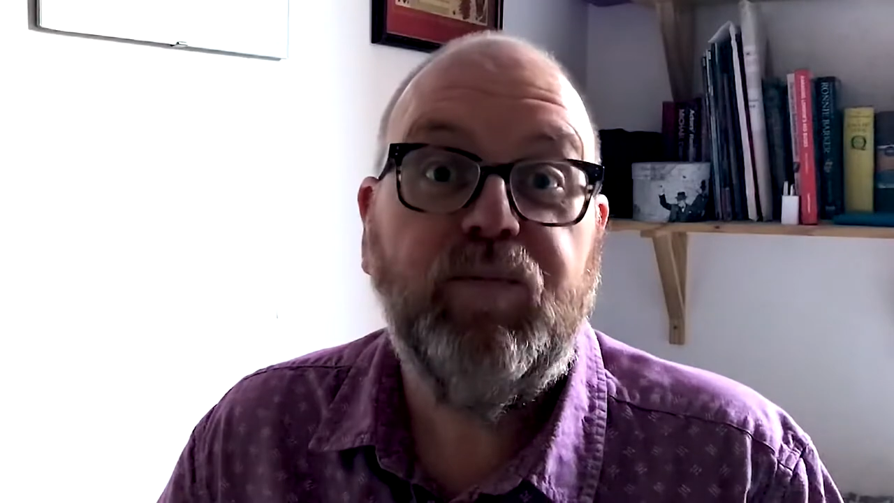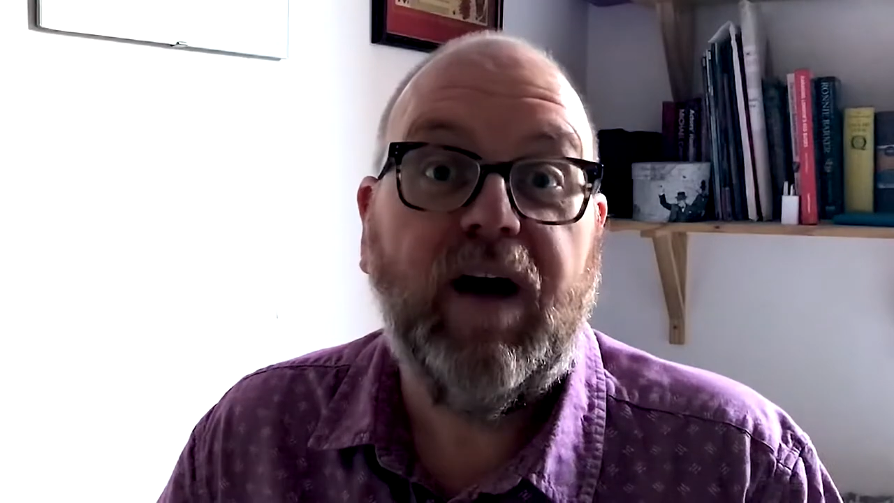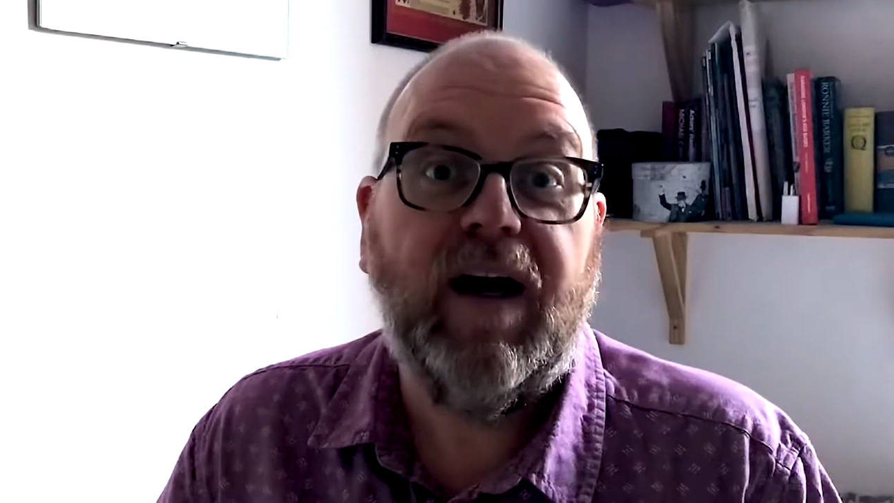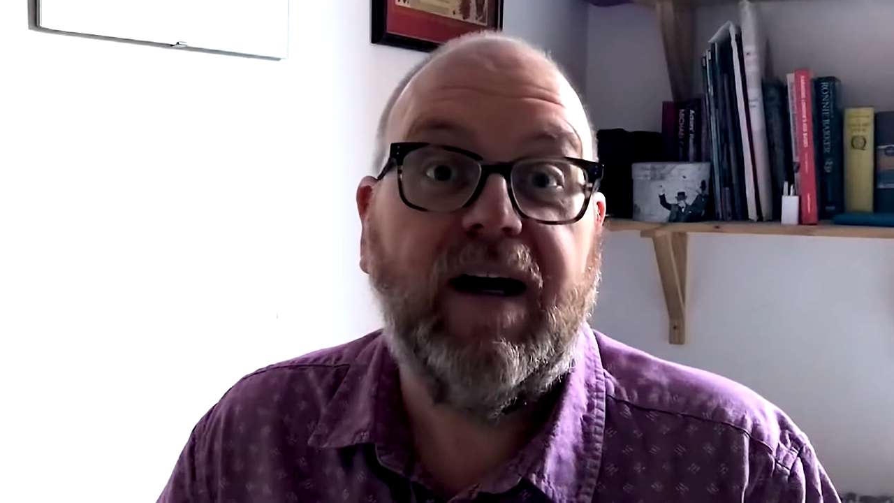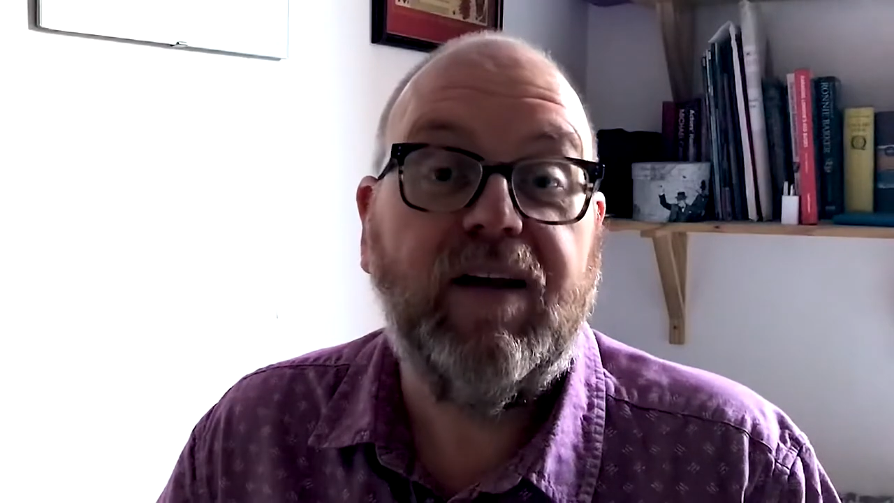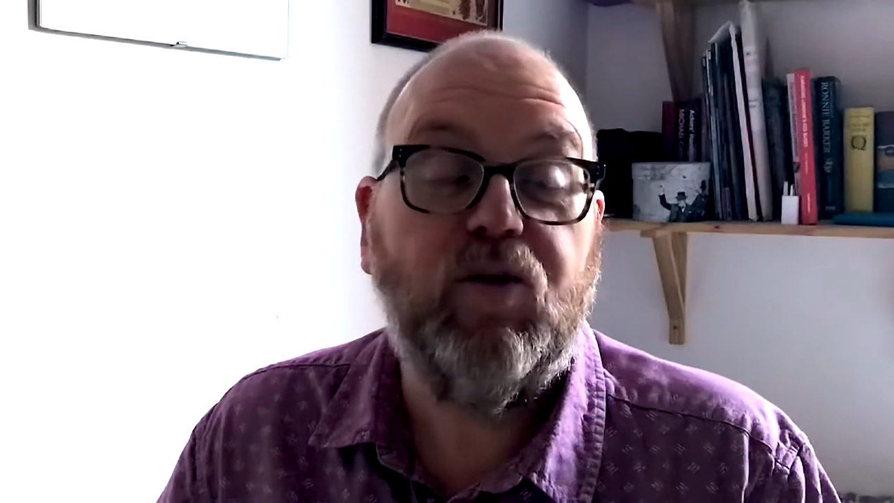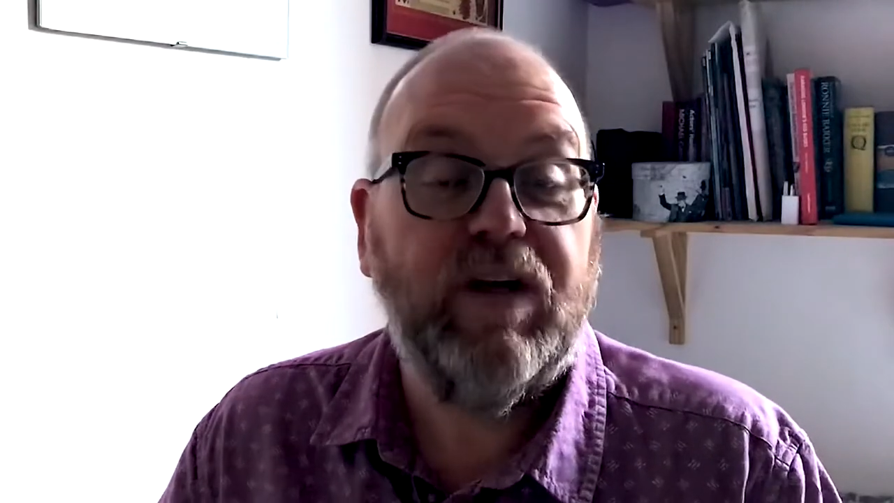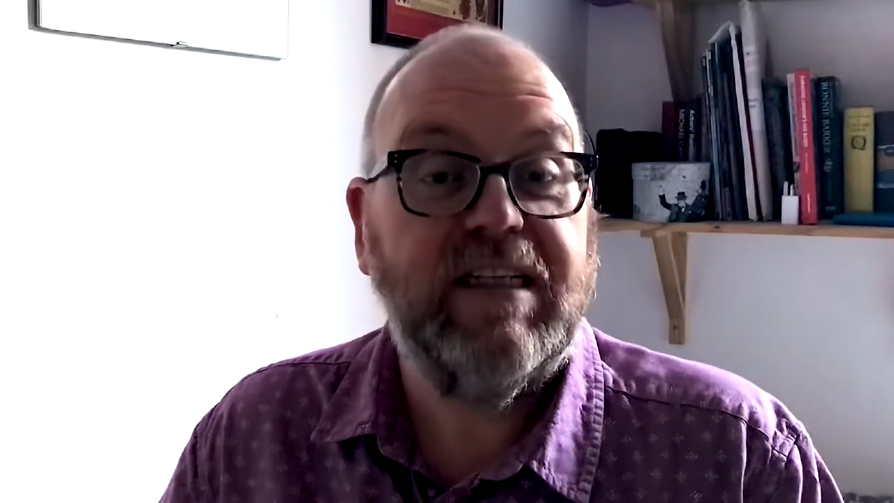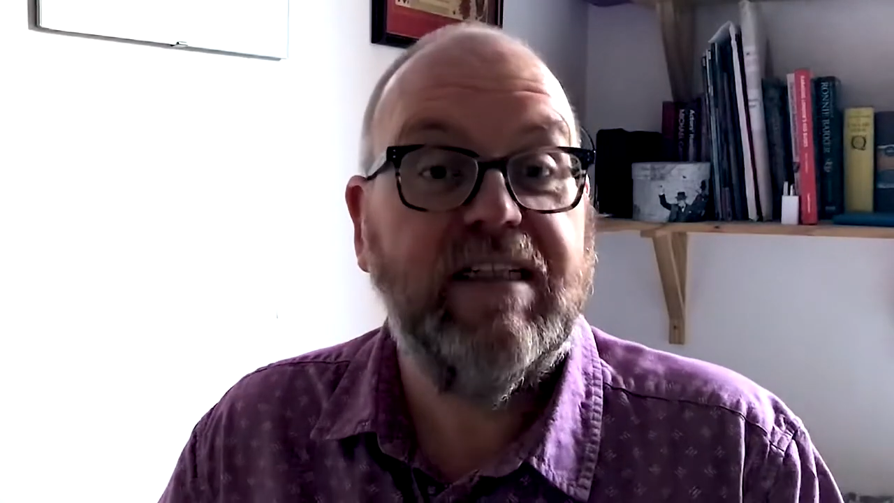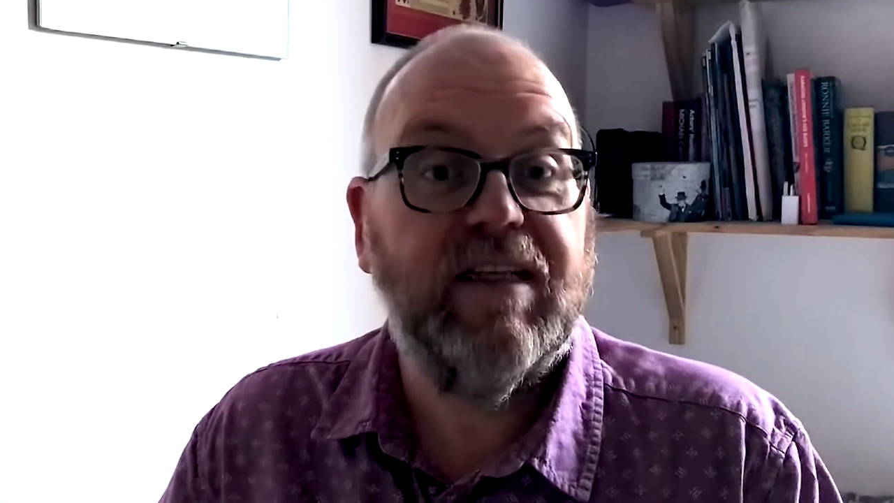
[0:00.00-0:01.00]
The
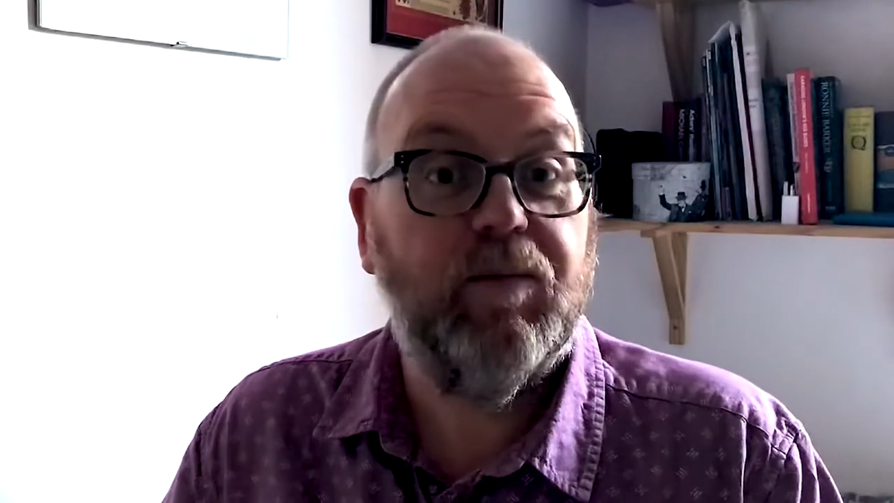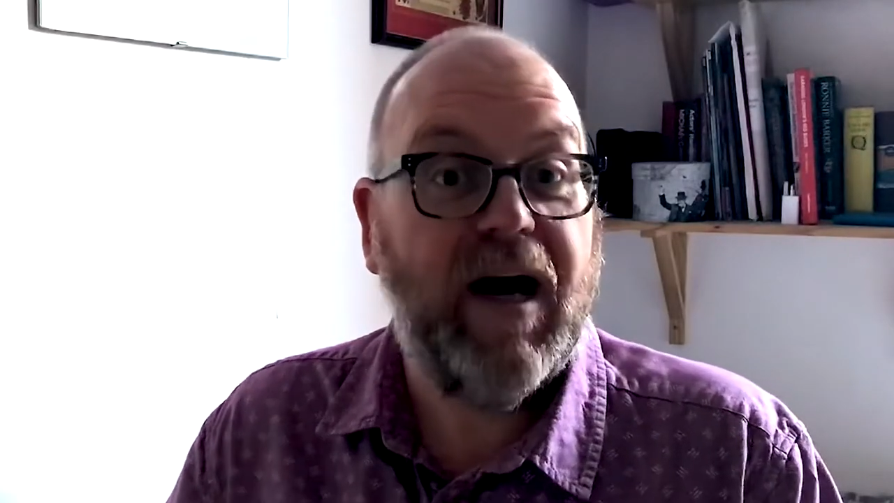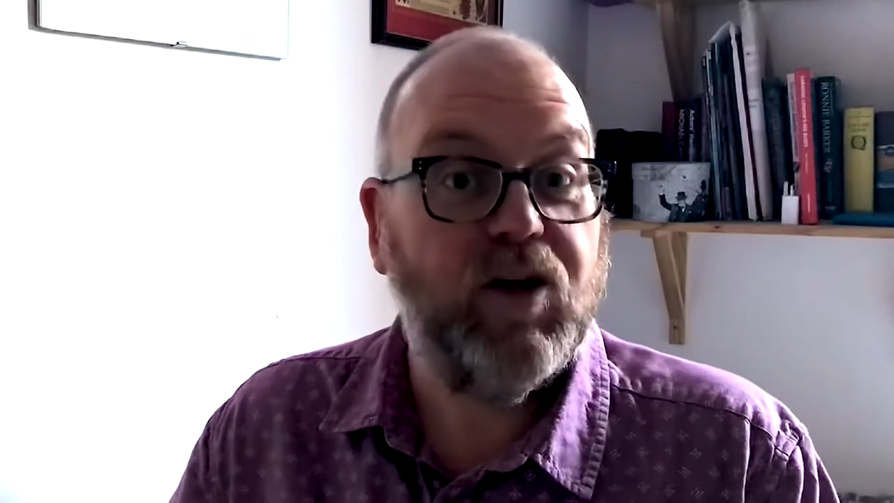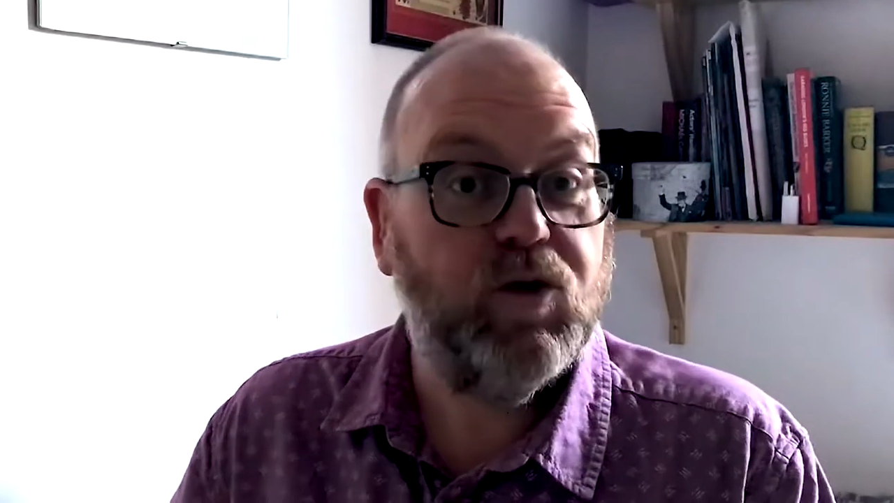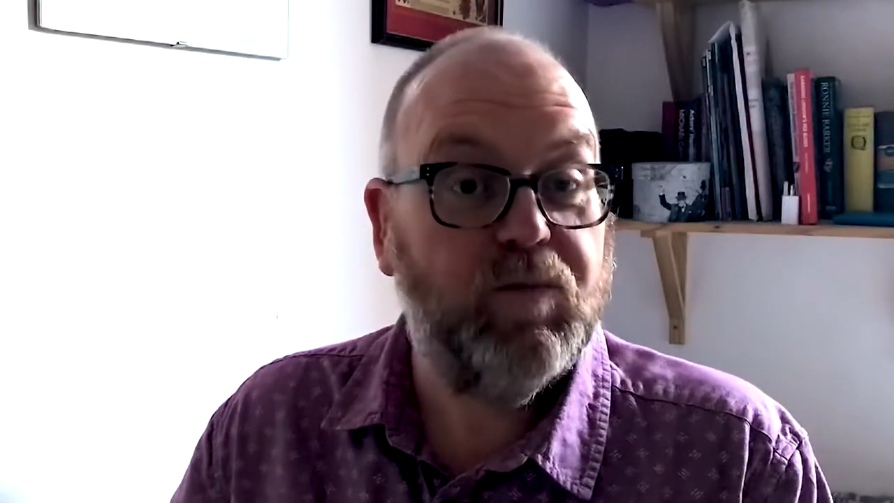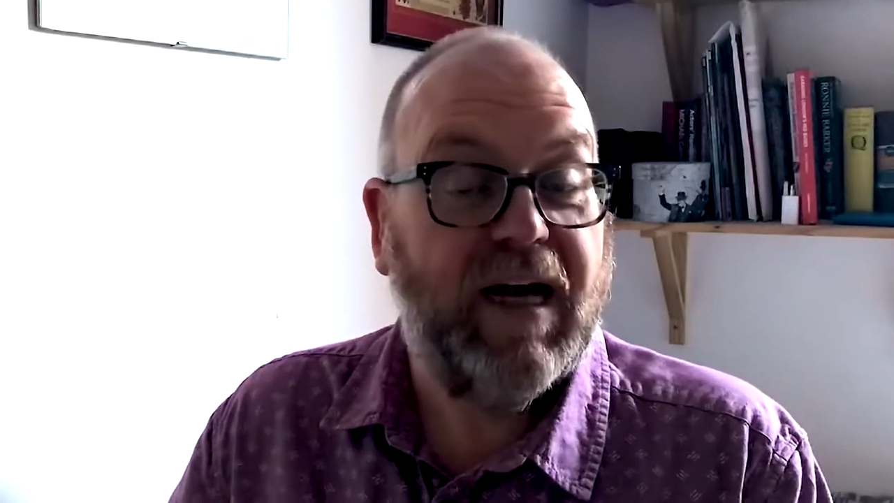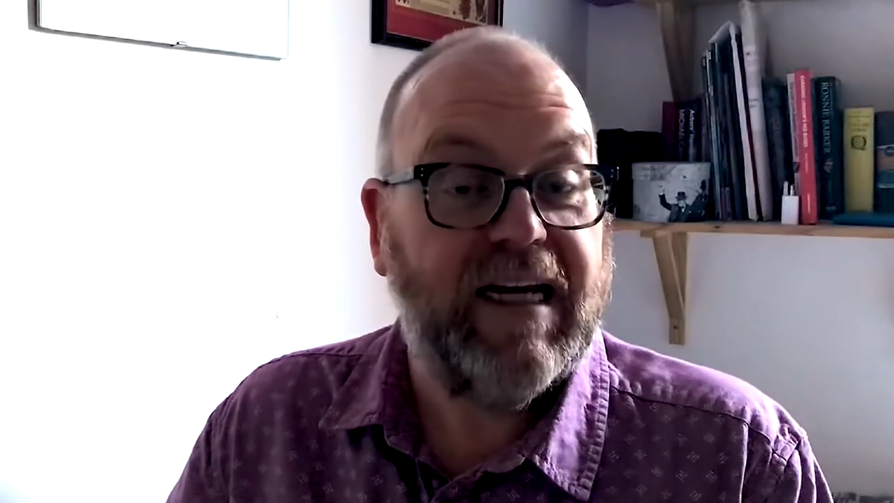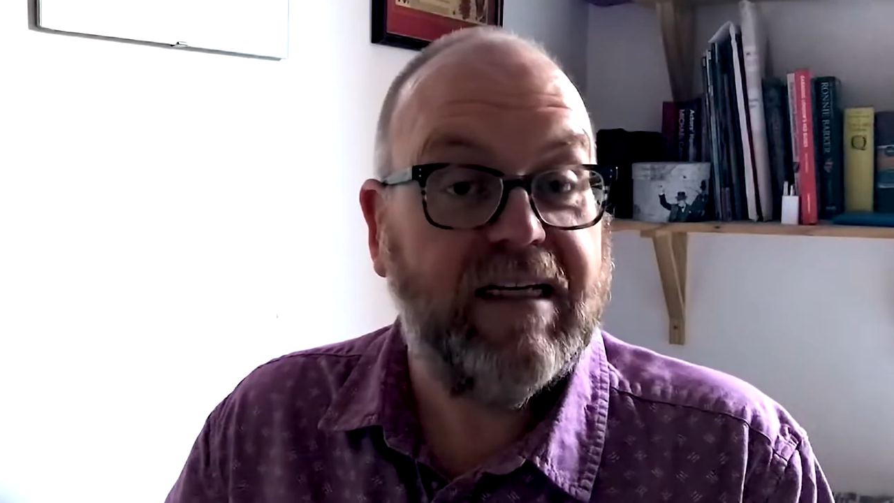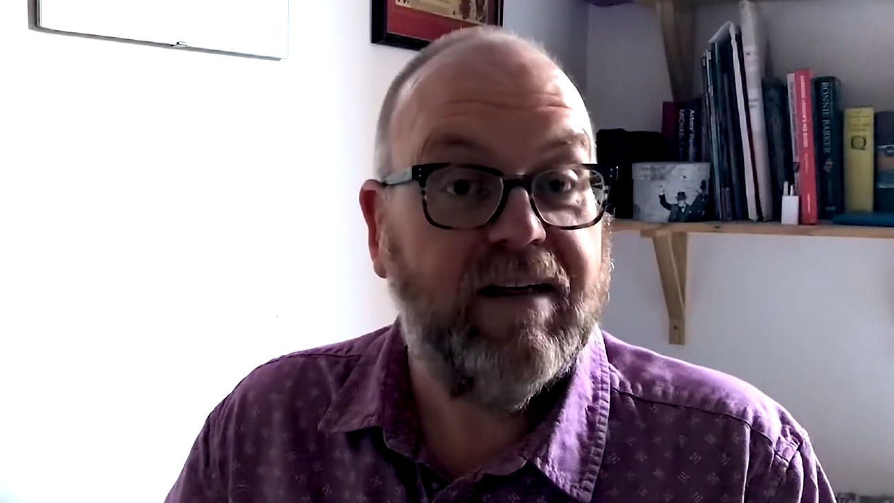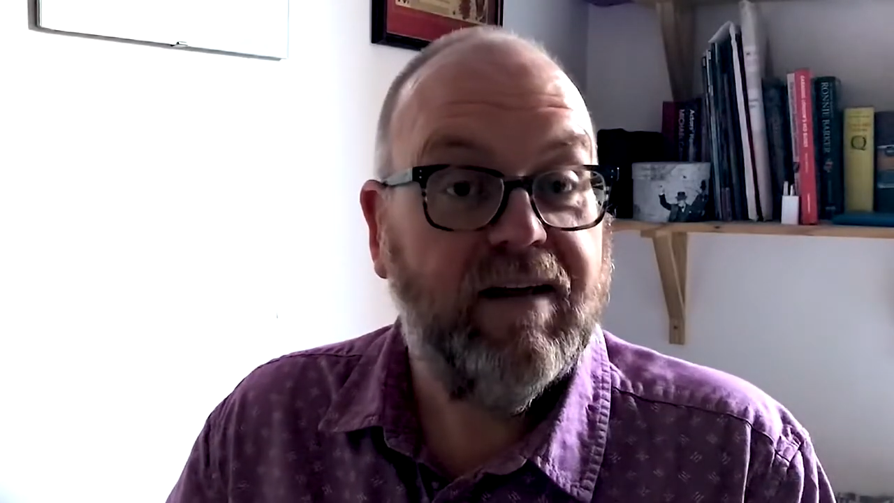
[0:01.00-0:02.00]
reason that the match was
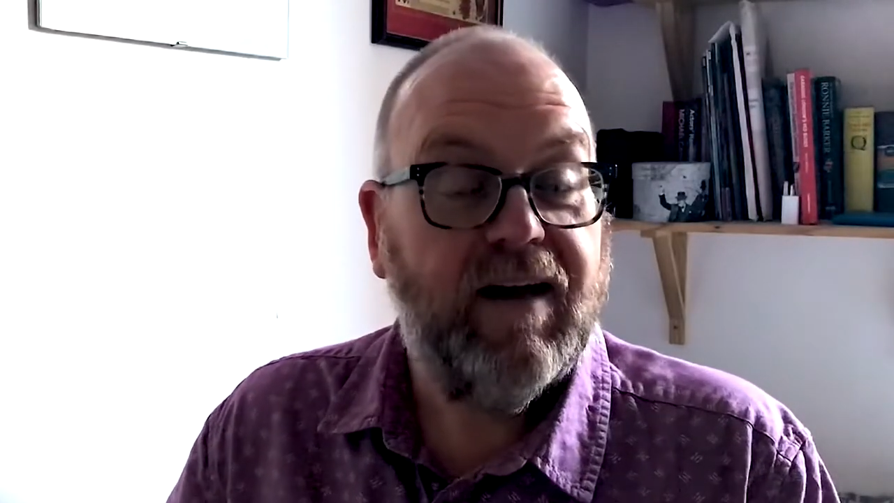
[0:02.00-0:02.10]
played